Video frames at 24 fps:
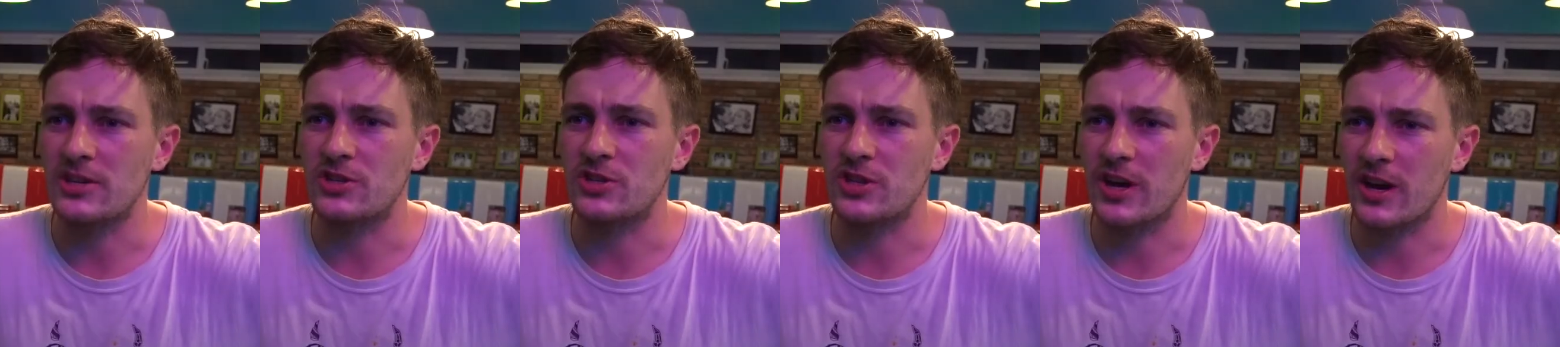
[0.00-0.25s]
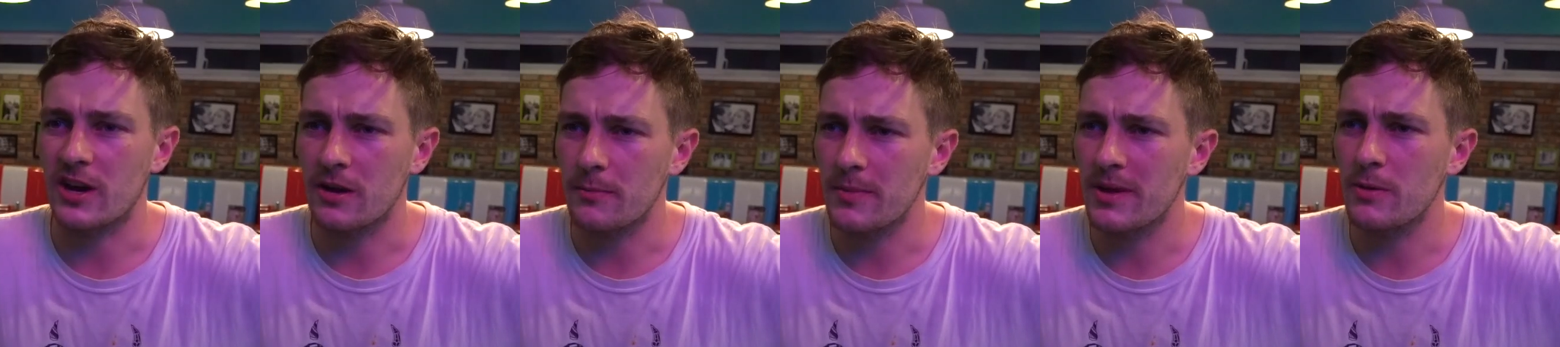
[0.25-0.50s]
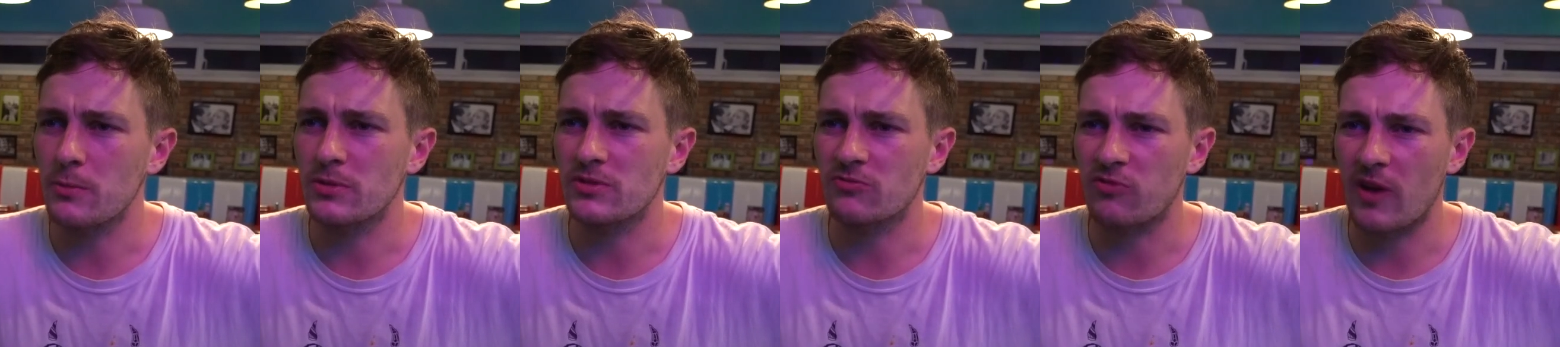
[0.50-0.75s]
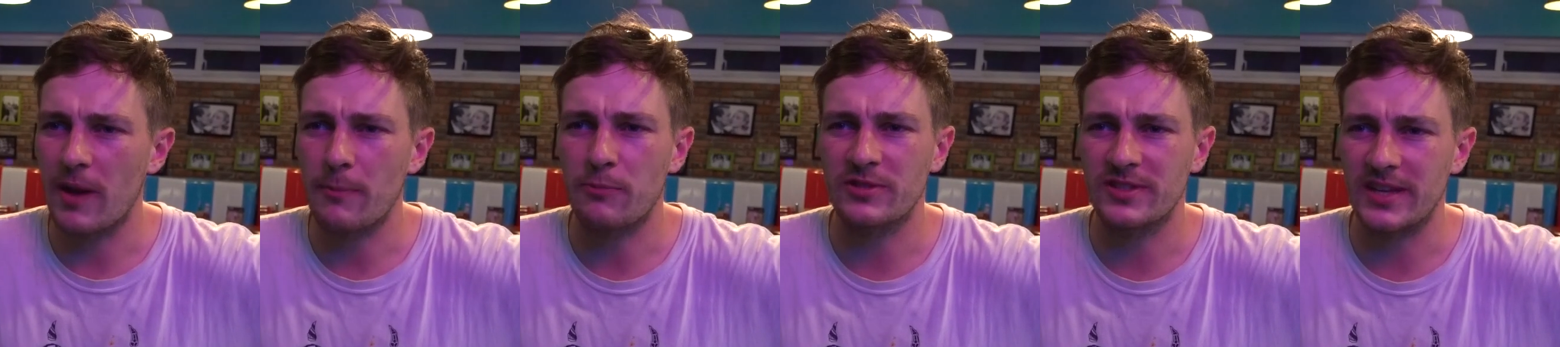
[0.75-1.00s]
As Jeremy was
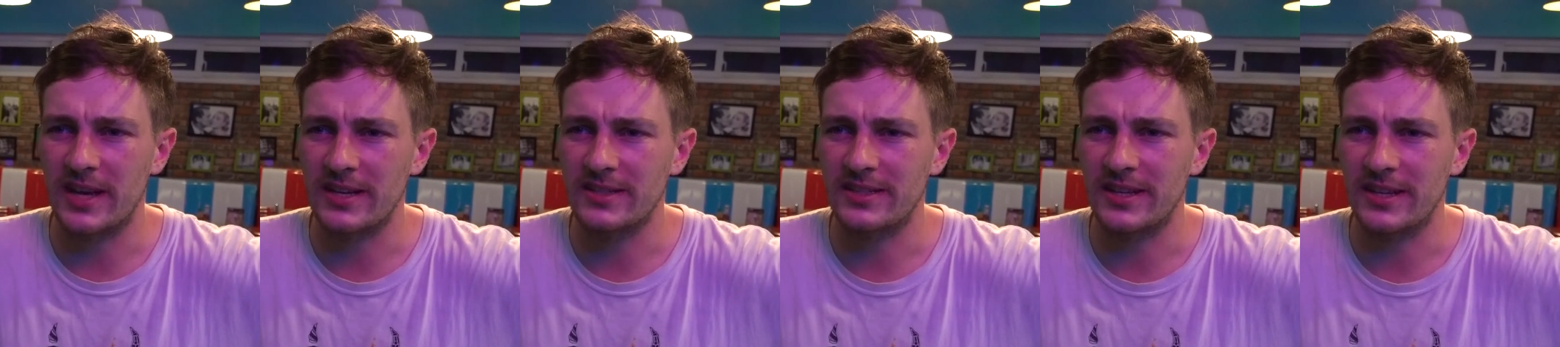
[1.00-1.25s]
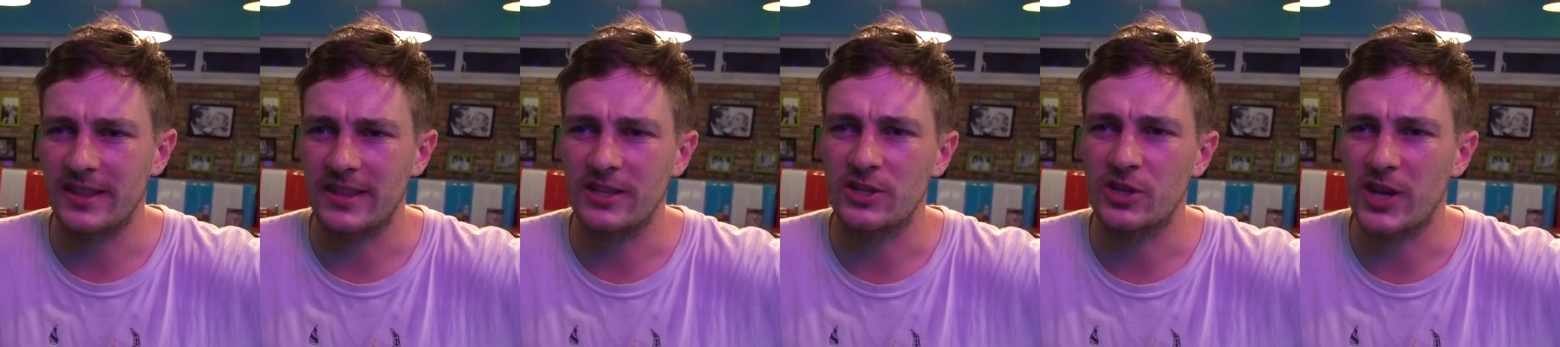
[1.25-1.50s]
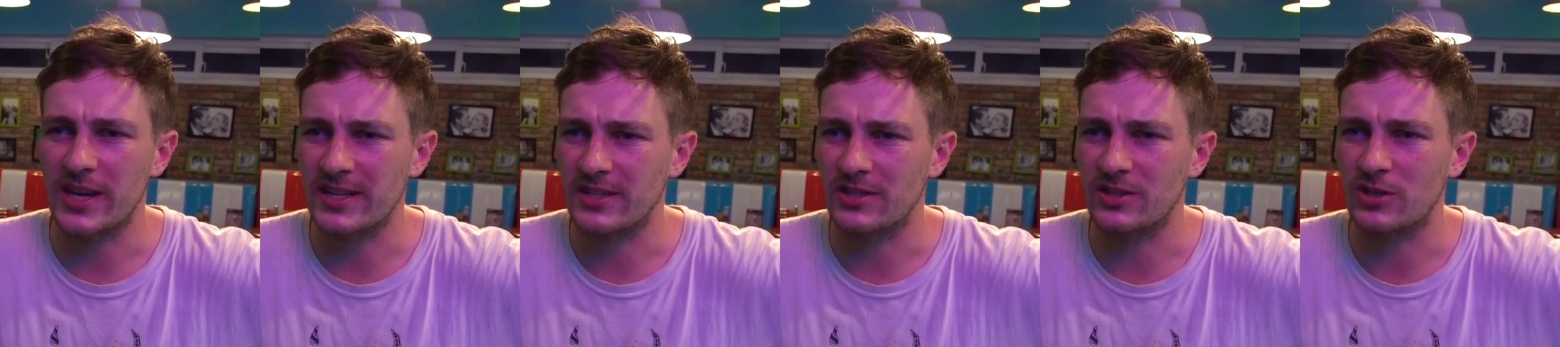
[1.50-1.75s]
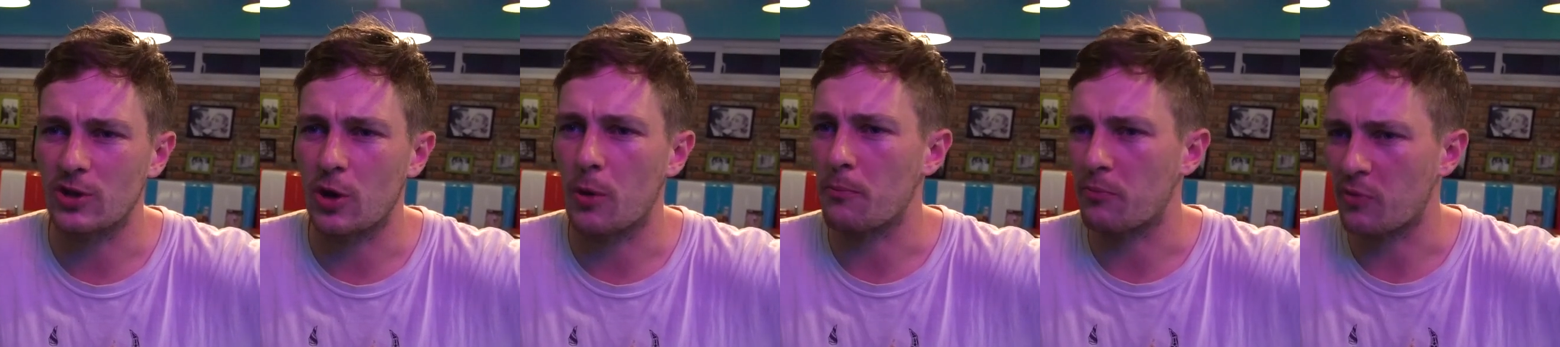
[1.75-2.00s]
representing the Jez
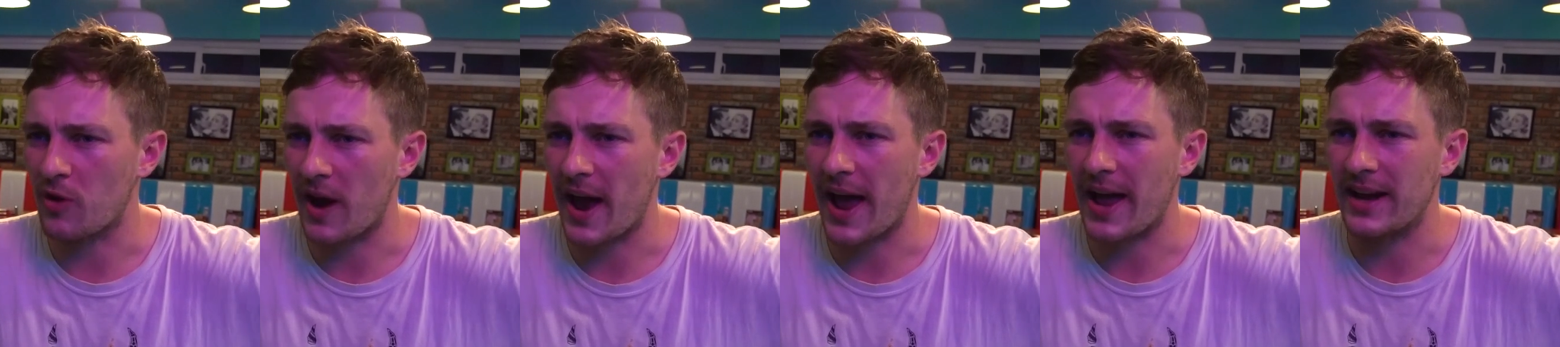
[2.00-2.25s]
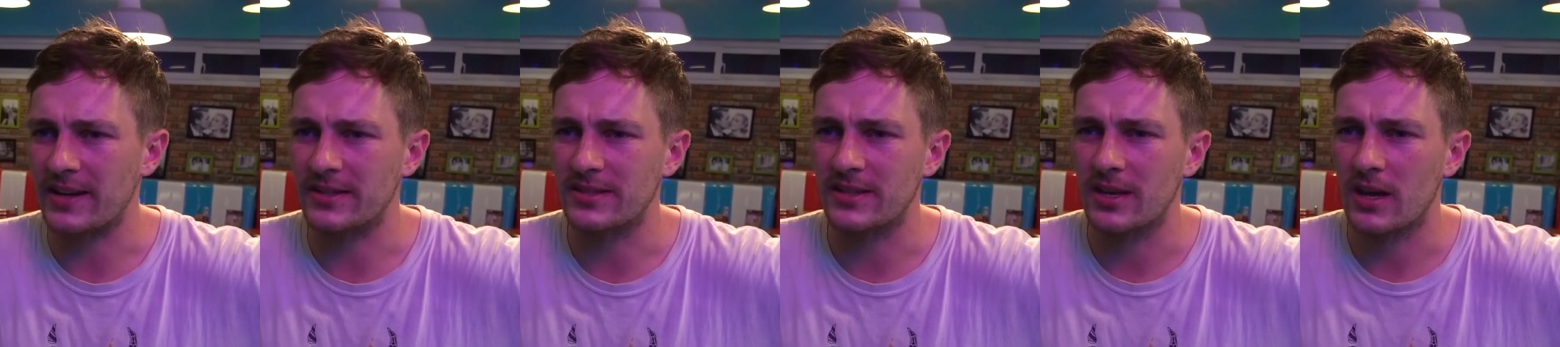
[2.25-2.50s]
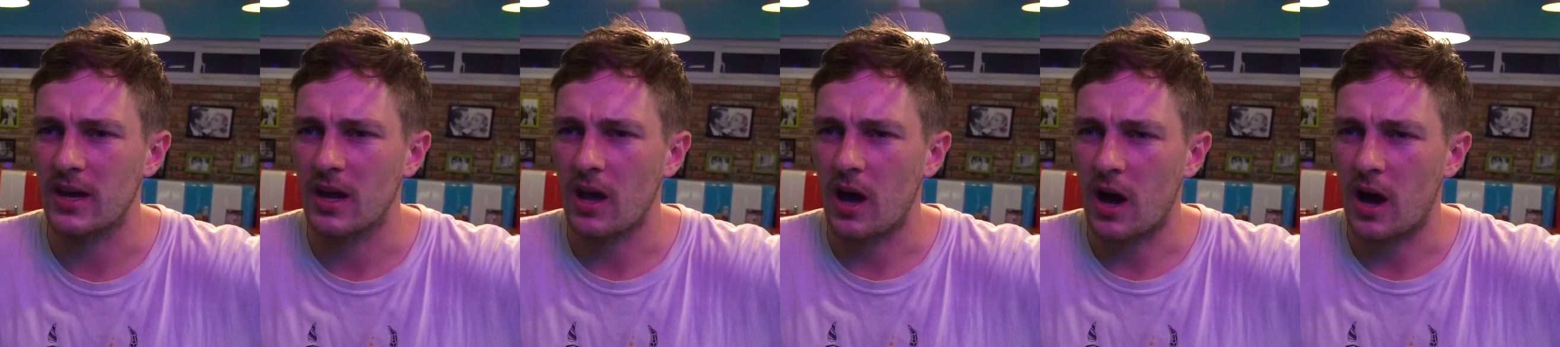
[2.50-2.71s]
and Tom brand,